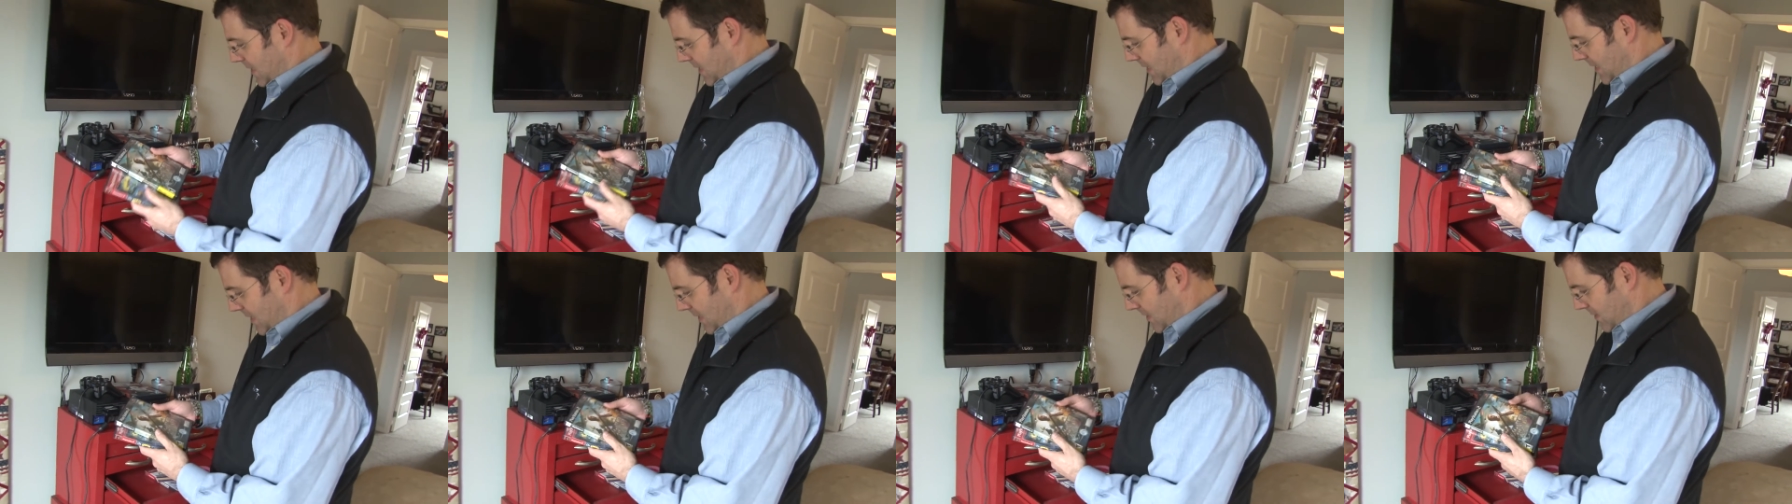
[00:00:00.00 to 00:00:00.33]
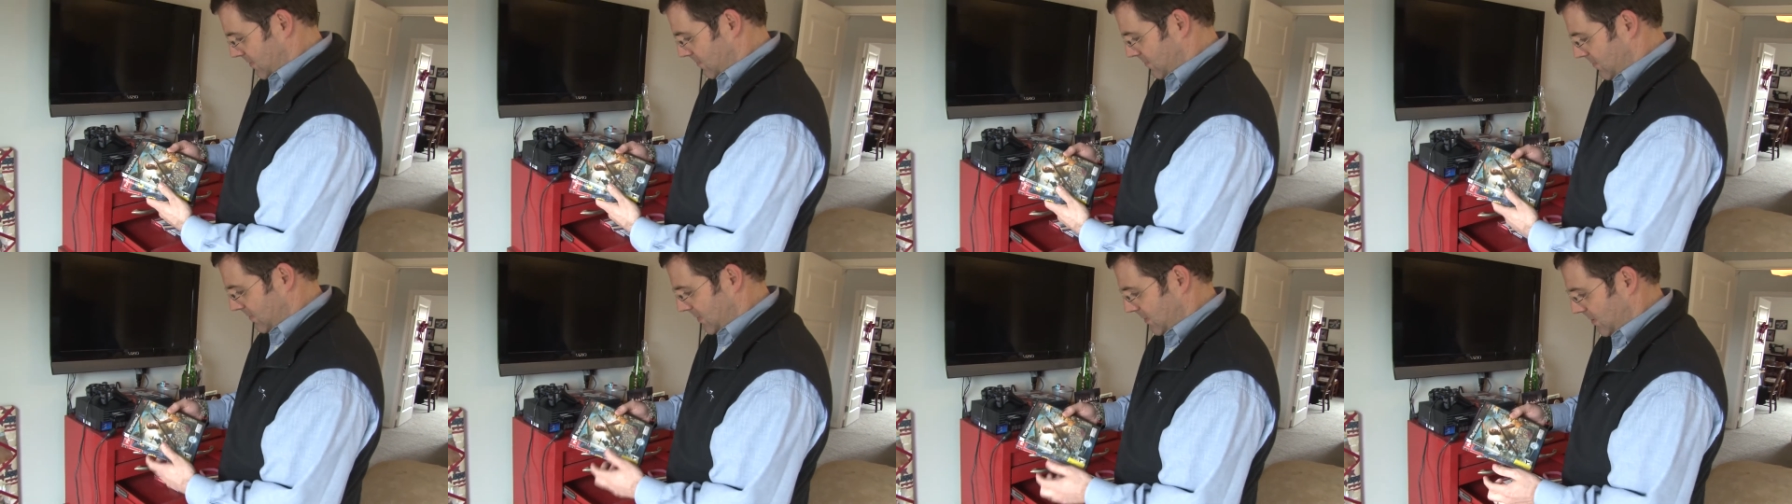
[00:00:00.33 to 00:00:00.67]

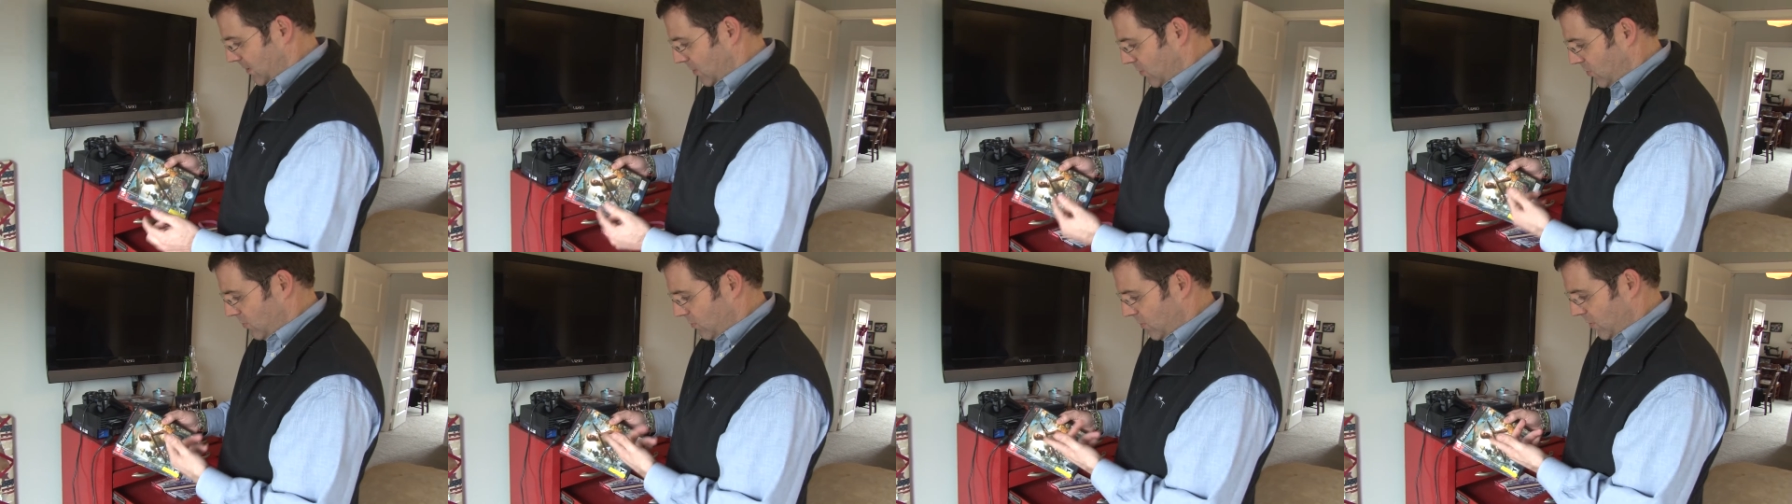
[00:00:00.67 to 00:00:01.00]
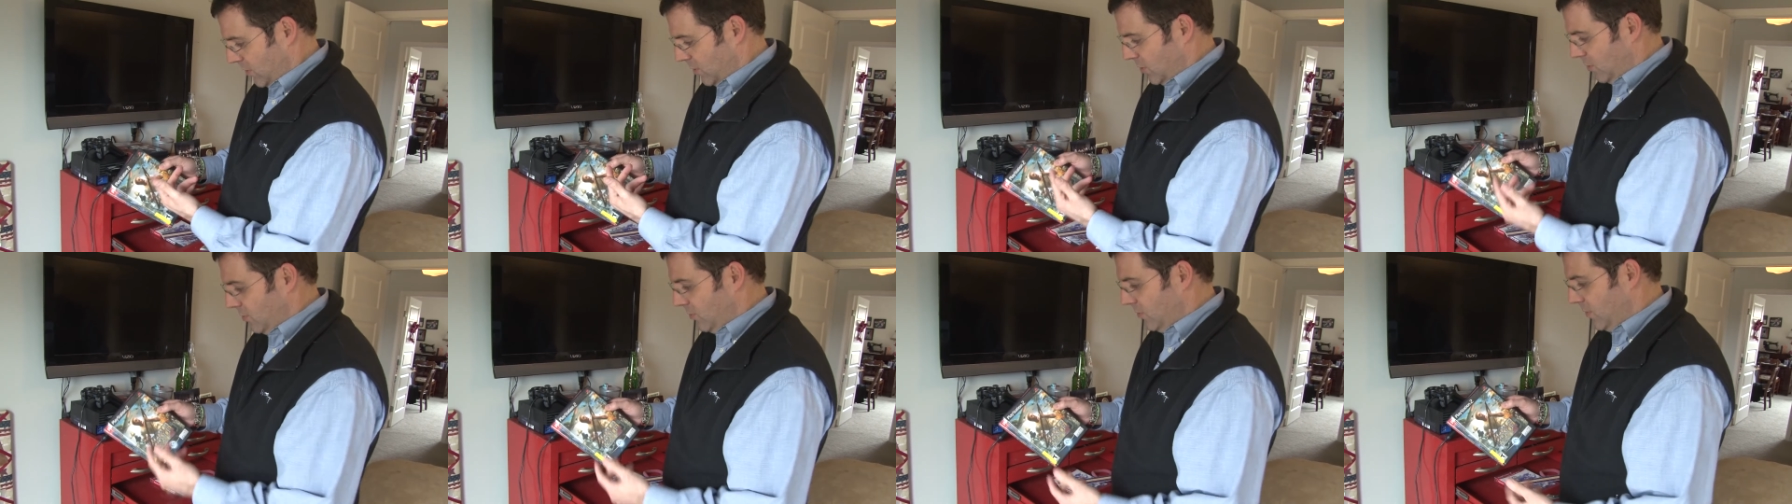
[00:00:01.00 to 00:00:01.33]
and, you know,
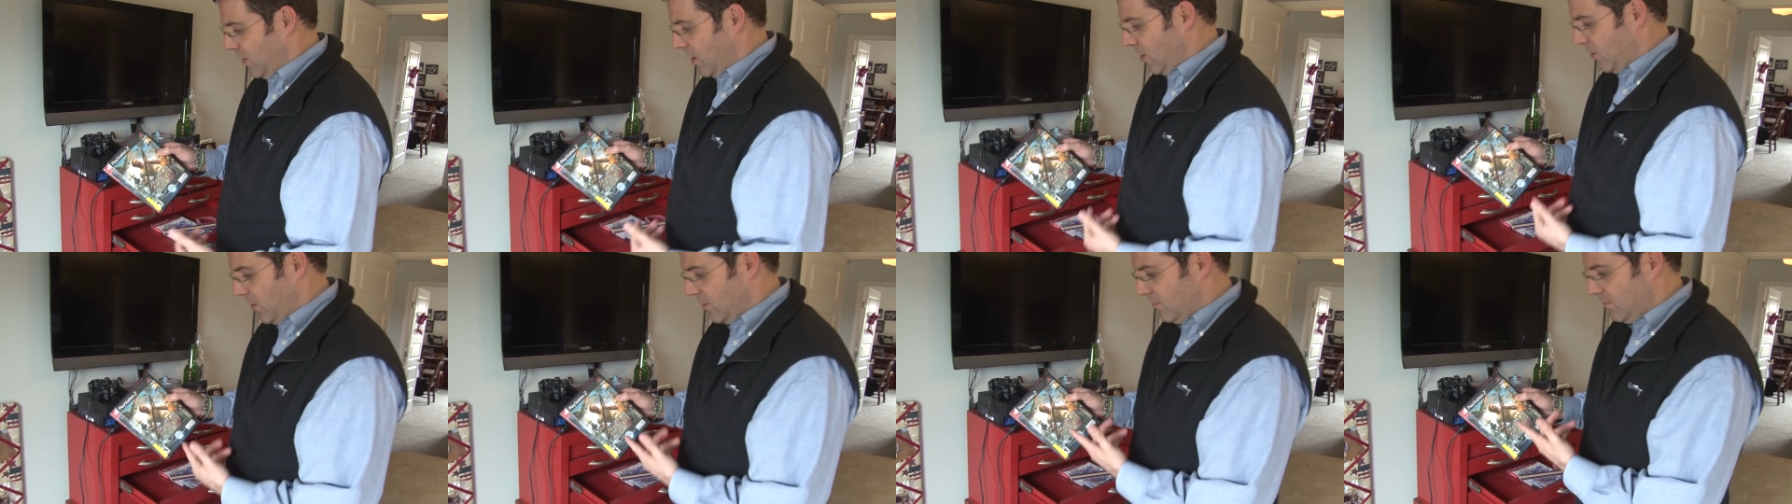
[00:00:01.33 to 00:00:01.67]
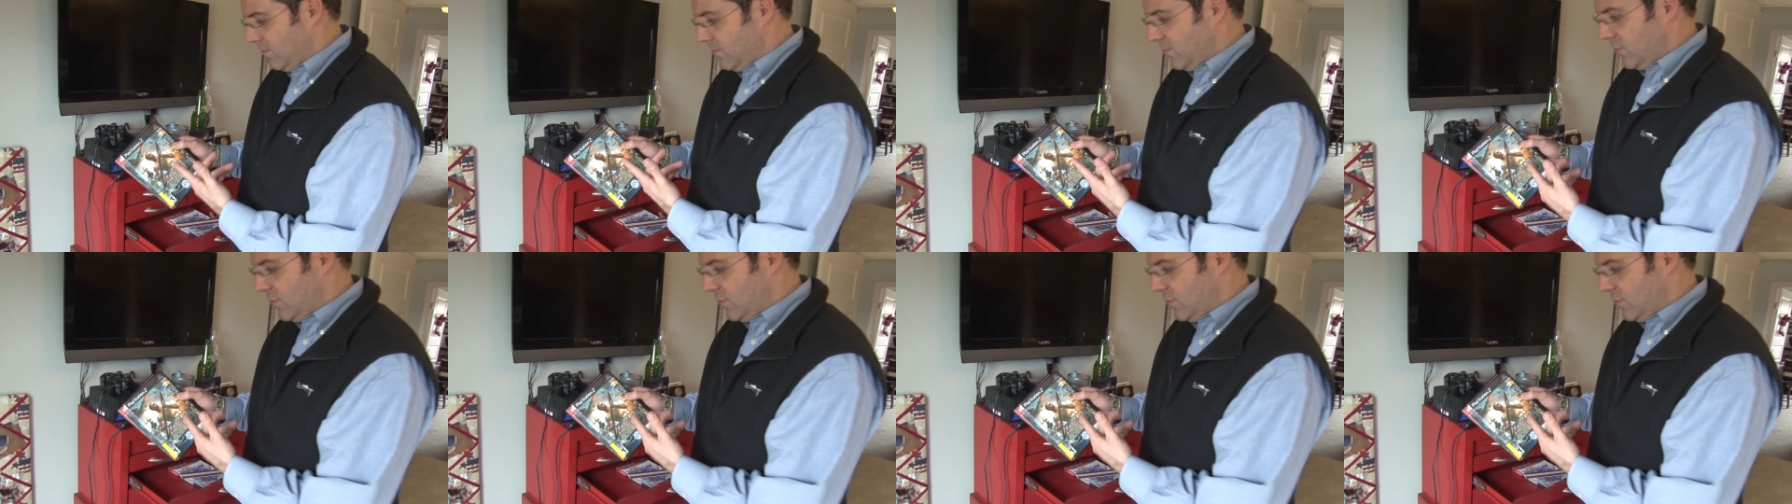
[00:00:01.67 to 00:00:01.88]
where you go and